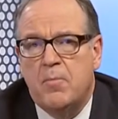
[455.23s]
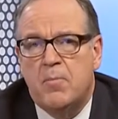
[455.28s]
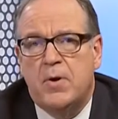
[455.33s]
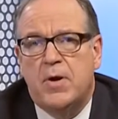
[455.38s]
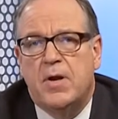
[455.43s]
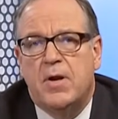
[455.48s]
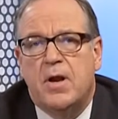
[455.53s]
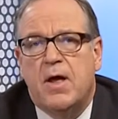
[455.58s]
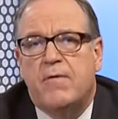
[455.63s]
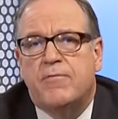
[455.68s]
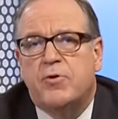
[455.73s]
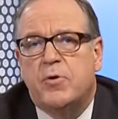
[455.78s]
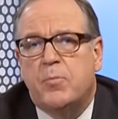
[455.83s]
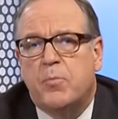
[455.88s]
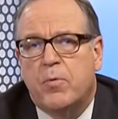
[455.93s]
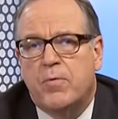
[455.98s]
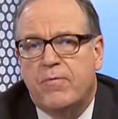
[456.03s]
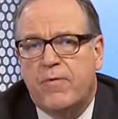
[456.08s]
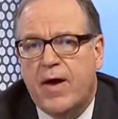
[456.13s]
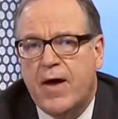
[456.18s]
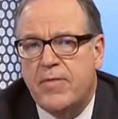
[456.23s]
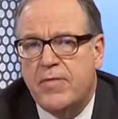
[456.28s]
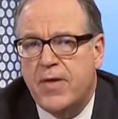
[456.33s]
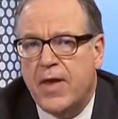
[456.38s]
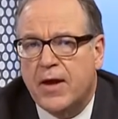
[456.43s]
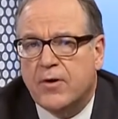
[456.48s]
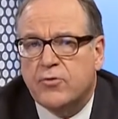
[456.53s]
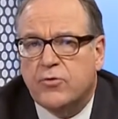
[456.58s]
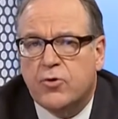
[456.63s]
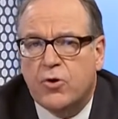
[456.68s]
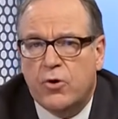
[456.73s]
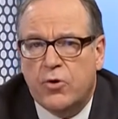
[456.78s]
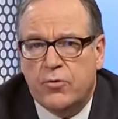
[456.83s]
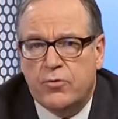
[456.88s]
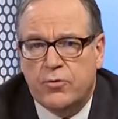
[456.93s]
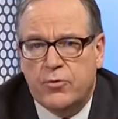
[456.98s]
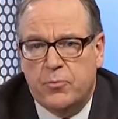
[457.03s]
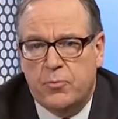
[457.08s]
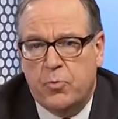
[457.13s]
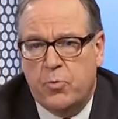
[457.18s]
but enough to provide the
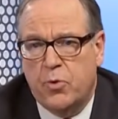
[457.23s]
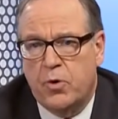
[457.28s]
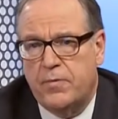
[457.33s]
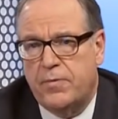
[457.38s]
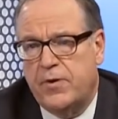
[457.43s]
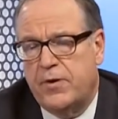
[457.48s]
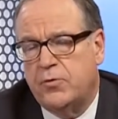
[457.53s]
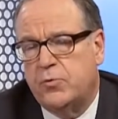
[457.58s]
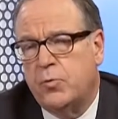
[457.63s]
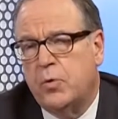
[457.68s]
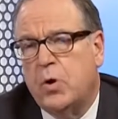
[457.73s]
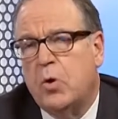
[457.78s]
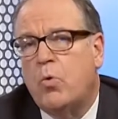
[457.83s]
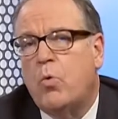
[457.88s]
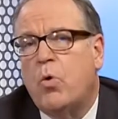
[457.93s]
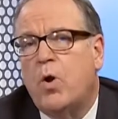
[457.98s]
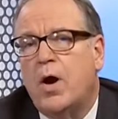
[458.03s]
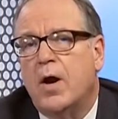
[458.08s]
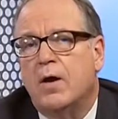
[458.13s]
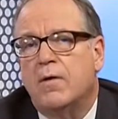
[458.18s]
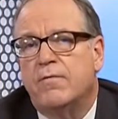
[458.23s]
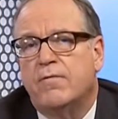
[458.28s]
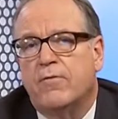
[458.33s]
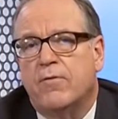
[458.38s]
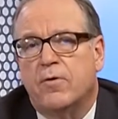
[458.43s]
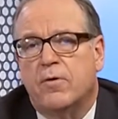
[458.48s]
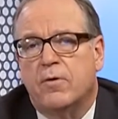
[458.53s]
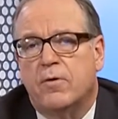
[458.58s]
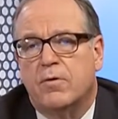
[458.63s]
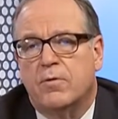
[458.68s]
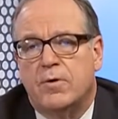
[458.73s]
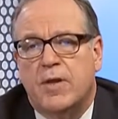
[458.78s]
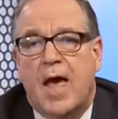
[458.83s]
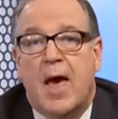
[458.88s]
external support that's required for